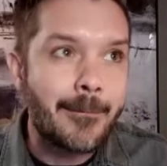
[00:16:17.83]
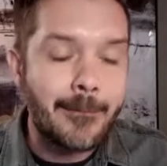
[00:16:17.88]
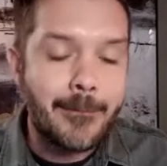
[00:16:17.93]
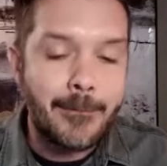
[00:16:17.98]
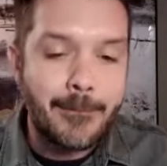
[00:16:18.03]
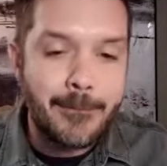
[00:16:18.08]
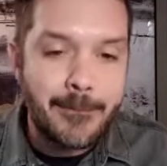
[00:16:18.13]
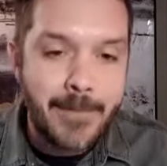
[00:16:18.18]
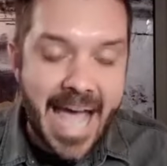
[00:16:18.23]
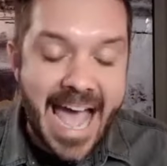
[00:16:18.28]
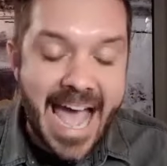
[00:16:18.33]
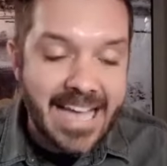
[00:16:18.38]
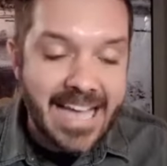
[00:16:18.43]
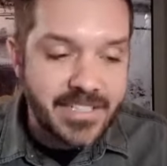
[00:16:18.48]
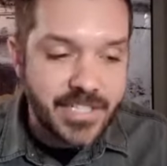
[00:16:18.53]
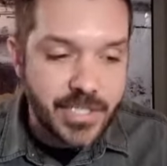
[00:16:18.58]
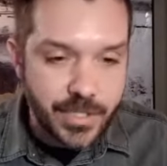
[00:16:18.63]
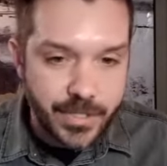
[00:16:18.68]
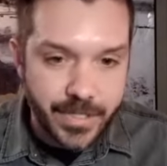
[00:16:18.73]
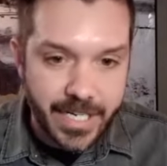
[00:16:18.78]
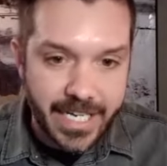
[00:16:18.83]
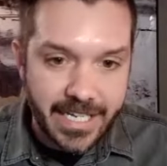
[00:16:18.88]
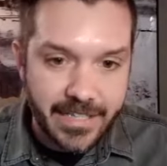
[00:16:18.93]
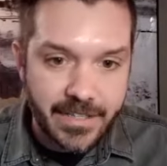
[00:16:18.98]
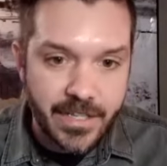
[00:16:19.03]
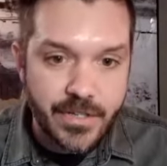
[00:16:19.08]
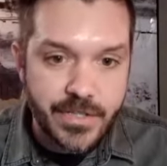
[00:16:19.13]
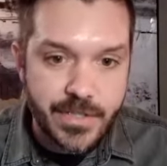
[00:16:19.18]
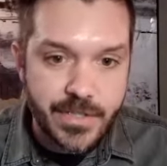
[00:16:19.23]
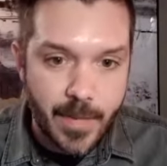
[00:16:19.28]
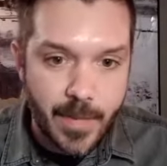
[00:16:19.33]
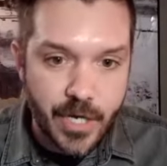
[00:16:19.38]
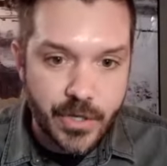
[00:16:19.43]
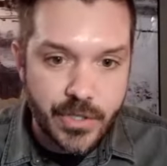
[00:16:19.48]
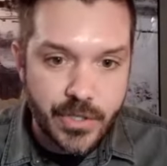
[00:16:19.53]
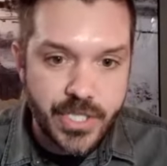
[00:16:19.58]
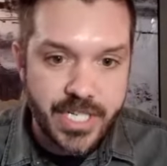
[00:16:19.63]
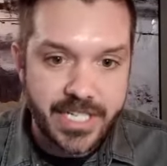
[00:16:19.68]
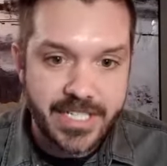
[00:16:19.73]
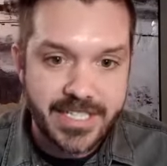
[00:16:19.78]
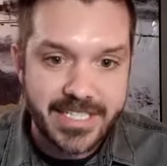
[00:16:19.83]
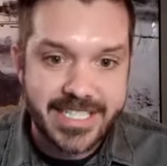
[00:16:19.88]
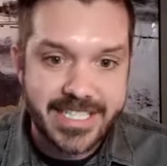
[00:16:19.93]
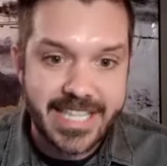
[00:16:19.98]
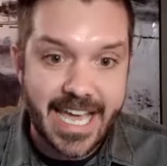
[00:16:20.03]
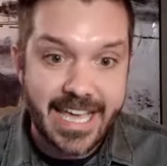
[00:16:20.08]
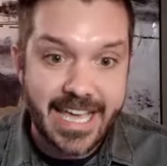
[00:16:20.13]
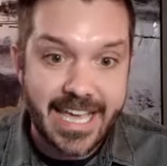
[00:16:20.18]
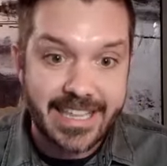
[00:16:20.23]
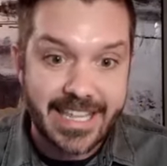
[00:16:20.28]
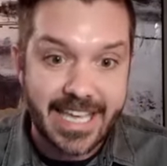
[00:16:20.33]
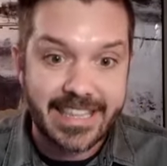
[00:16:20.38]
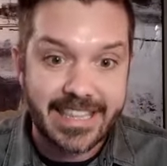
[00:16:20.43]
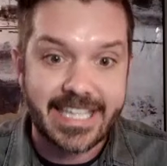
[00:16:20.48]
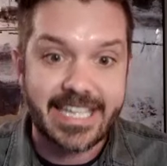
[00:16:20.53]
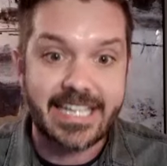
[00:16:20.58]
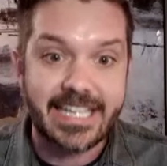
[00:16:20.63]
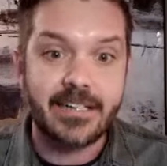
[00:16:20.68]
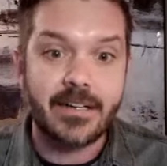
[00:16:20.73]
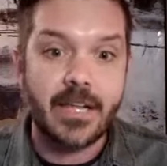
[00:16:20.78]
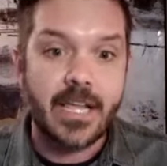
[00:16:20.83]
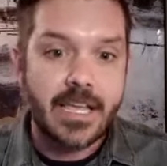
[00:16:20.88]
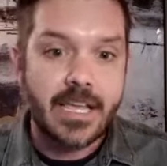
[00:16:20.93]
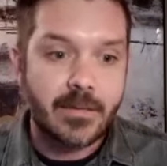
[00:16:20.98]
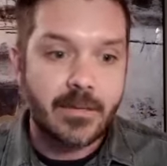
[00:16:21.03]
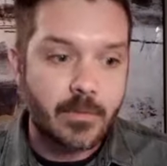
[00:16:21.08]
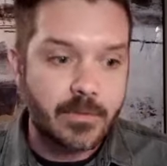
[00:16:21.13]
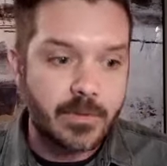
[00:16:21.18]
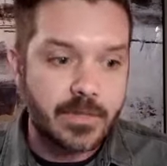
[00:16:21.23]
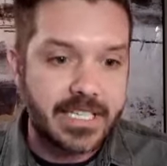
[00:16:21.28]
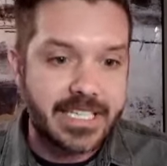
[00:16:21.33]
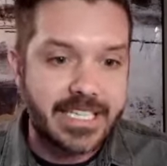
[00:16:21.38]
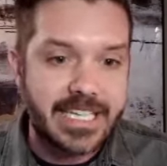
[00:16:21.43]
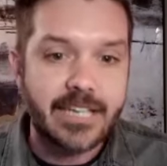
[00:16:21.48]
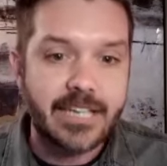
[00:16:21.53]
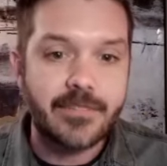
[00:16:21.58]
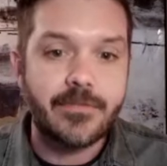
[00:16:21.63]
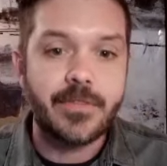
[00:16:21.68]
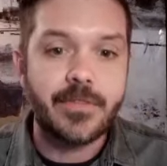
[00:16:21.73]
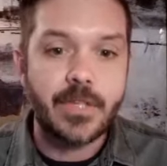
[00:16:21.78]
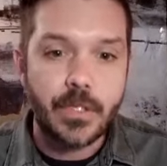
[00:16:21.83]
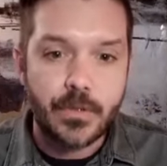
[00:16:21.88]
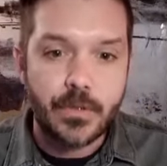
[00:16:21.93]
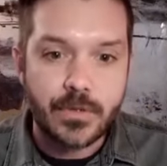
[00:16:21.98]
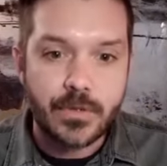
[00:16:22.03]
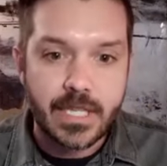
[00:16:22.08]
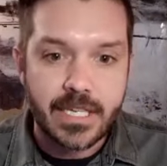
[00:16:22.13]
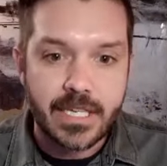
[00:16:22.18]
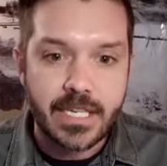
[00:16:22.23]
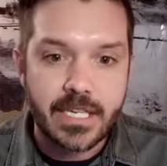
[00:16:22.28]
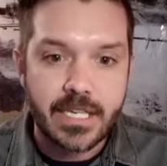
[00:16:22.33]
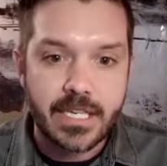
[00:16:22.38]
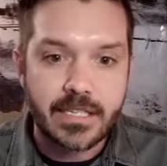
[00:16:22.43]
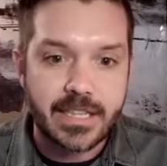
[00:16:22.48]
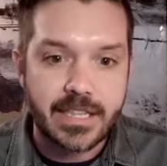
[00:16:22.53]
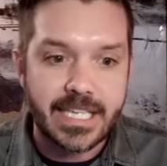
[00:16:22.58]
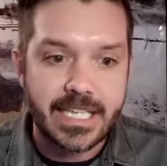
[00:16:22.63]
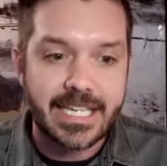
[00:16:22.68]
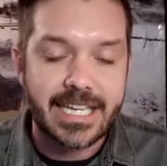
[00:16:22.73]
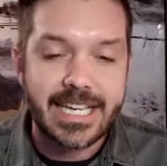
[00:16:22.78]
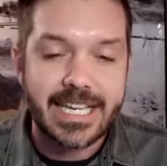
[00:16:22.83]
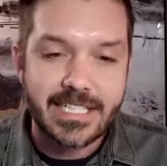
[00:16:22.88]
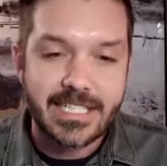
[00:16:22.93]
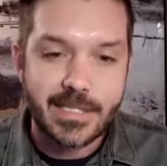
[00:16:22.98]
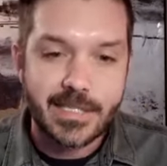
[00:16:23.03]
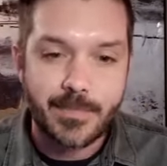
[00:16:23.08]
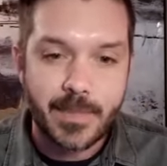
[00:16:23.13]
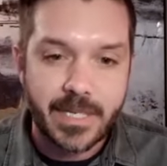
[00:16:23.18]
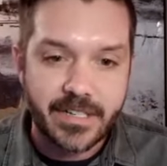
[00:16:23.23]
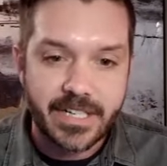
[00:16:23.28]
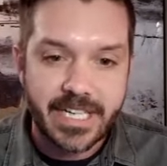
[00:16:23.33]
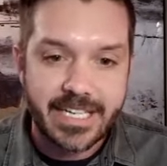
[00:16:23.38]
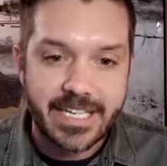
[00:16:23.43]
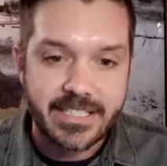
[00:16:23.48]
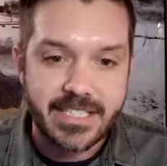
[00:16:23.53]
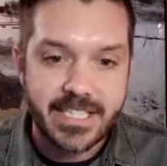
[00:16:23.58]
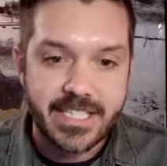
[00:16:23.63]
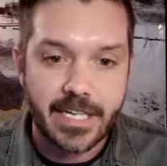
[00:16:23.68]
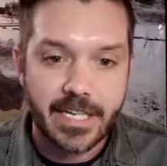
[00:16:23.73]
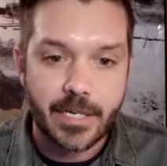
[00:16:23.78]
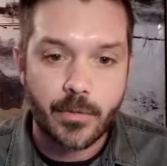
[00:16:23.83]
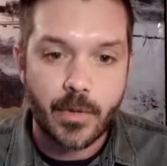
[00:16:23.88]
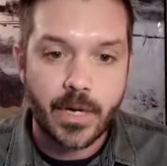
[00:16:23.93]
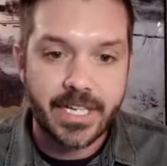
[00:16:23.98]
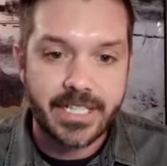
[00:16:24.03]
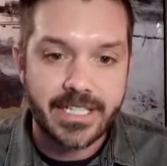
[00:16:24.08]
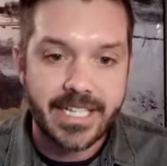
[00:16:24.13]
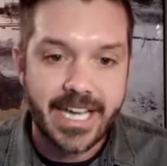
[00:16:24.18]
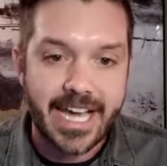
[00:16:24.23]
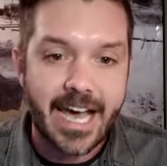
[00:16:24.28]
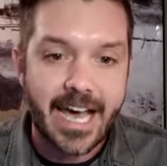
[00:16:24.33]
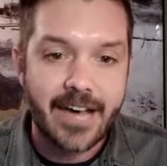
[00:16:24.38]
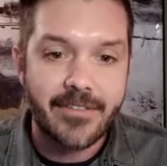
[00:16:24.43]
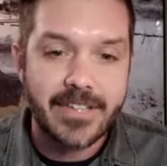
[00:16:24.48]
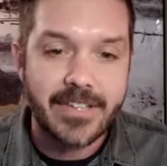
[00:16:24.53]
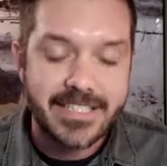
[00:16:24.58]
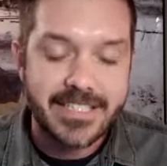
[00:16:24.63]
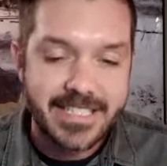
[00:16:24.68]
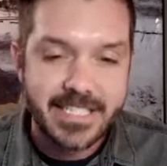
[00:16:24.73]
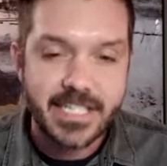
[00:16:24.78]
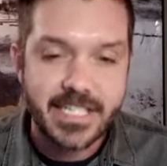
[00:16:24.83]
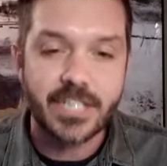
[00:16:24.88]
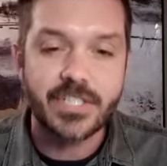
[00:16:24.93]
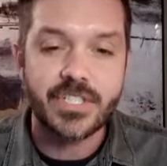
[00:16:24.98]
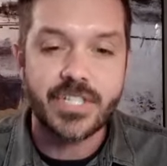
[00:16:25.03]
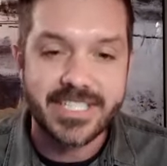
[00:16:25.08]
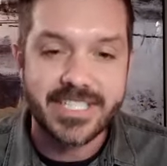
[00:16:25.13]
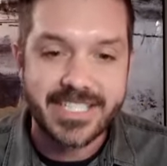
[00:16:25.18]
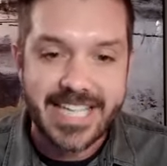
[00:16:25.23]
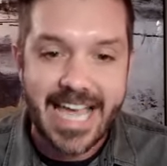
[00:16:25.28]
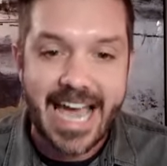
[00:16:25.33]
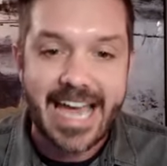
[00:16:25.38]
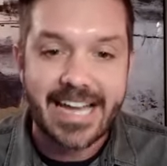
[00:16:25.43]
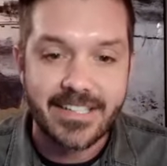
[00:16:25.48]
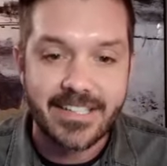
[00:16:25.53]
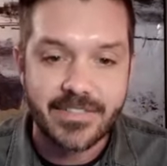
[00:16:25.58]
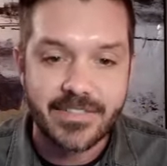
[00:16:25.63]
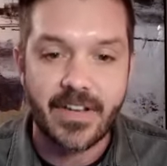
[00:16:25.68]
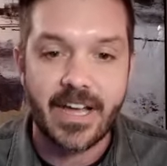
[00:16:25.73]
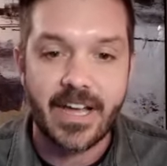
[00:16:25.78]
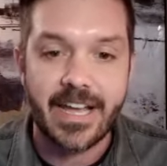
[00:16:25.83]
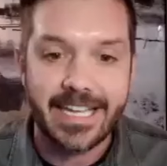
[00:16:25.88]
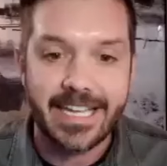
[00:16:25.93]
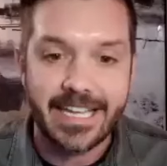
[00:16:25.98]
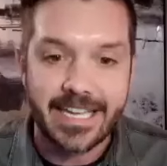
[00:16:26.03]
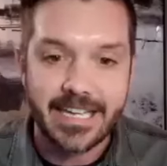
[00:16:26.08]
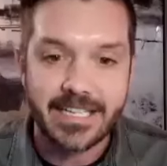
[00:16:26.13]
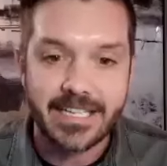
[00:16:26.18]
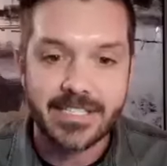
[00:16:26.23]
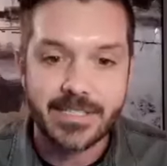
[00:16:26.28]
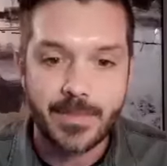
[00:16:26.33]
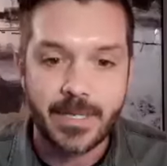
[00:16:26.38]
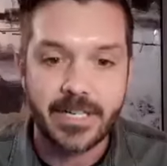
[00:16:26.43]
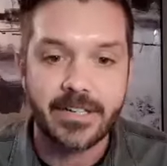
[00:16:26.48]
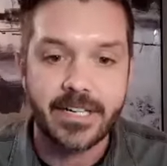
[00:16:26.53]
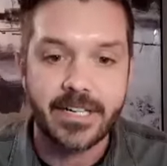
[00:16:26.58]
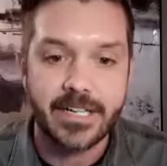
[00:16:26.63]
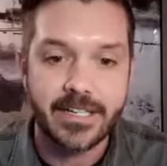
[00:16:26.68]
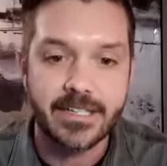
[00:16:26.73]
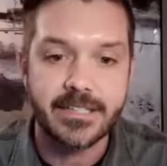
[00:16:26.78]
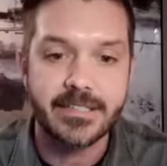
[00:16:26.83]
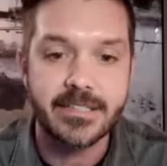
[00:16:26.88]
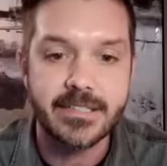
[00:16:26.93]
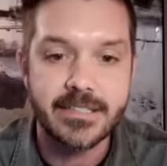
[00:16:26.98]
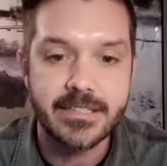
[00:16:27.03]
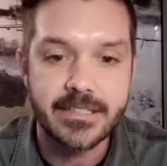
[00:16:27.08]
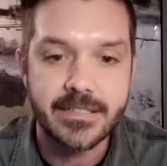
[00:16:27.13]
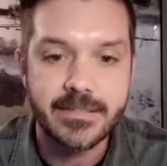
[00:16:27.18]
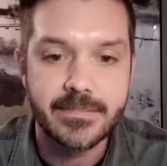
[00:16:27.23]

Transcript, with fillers: mastering those motions that that then give you the the experience that you're wanting to have is such a satisfying experience